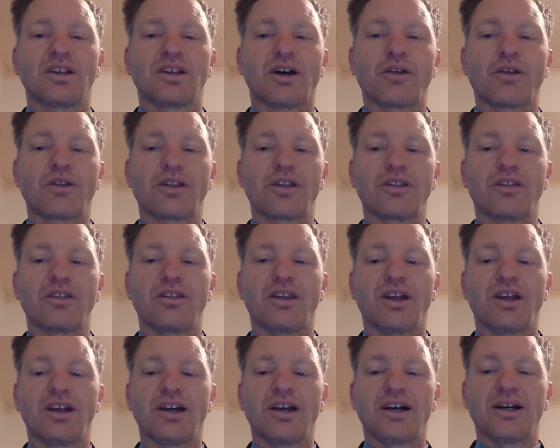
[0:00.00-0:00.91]
think,
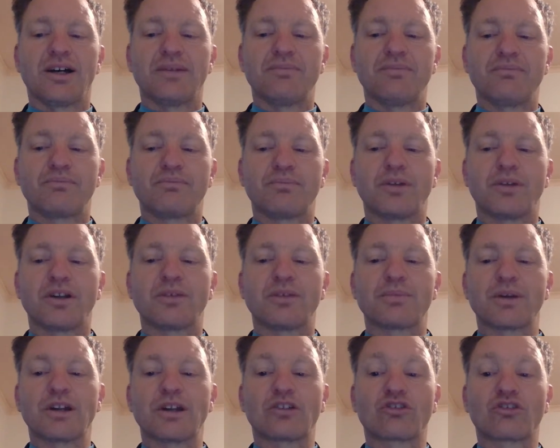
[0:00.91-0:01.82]

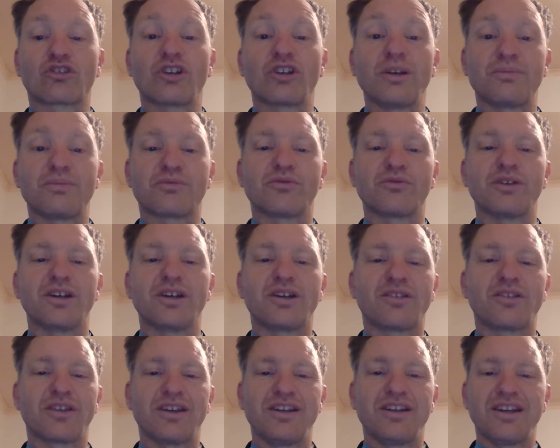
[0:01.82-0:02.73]
but a cheap rig,
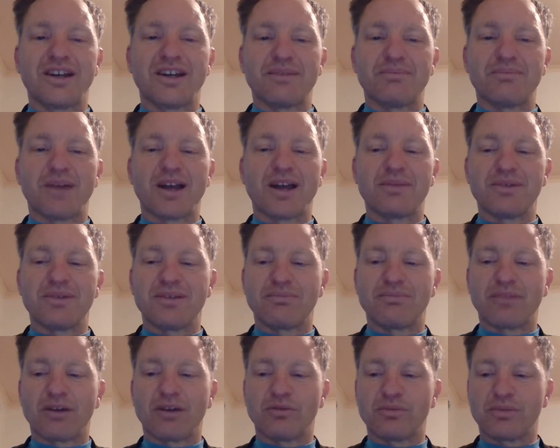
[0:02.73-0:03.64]
then yeah, maybe
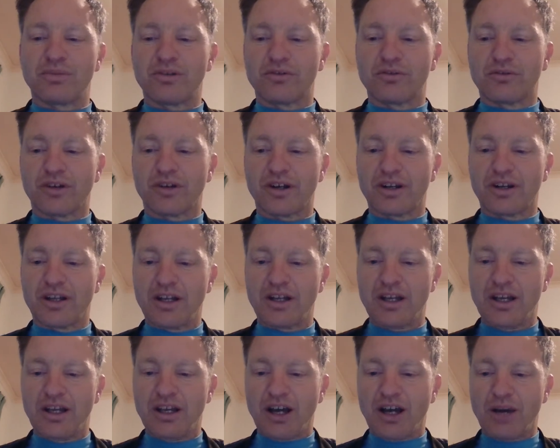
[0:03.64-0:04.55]
that would be all right.
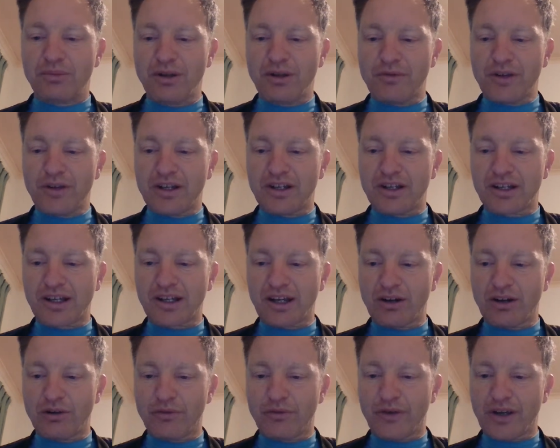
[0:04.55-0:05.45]
I'm living in a
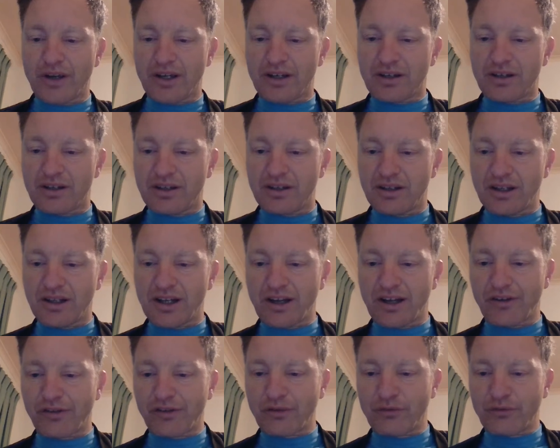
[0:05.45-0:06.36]
caravan and
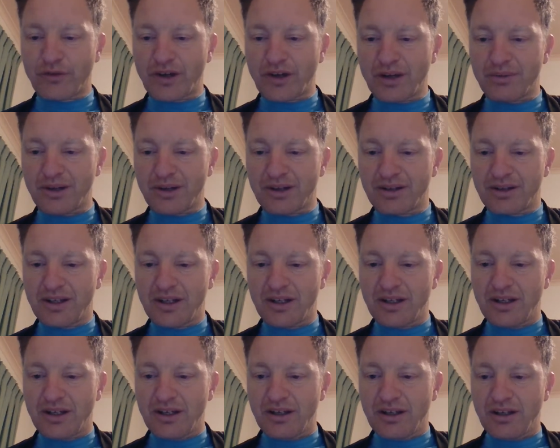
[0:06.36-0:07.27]
asked the farmer,
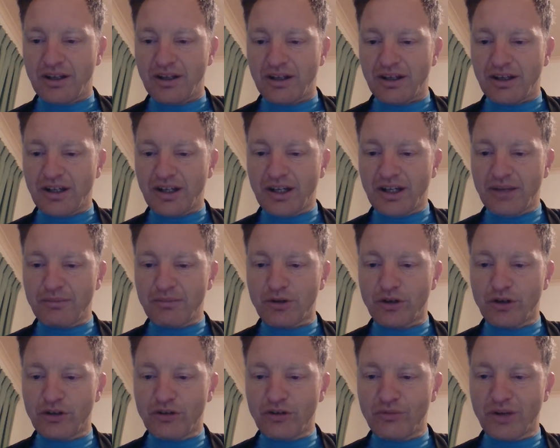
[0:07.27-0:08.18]

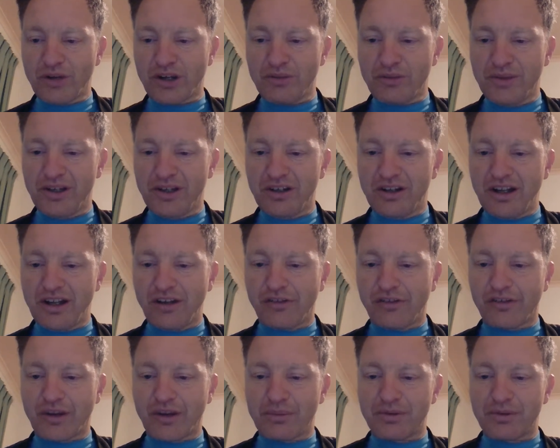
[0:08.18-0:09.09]
could you recommend an
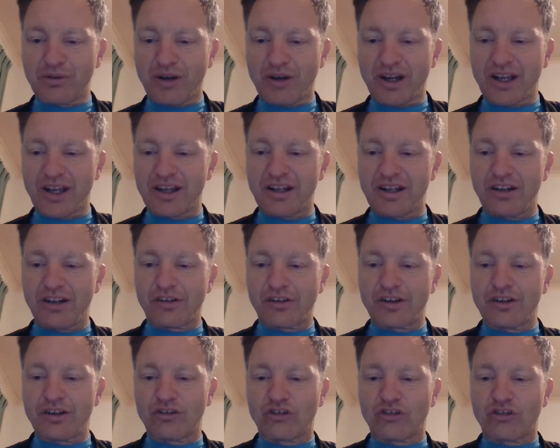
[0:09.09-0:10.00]
SWR and
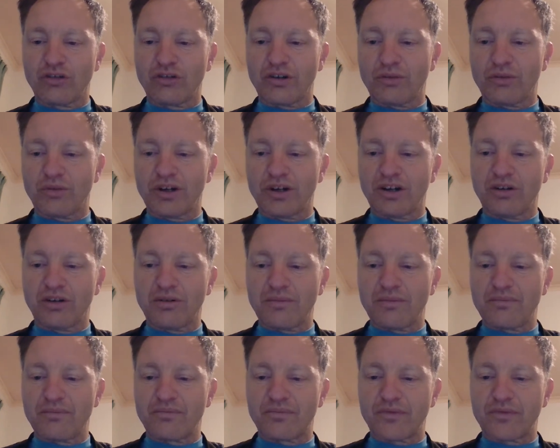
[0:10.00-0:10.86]
antenna tuner? Well,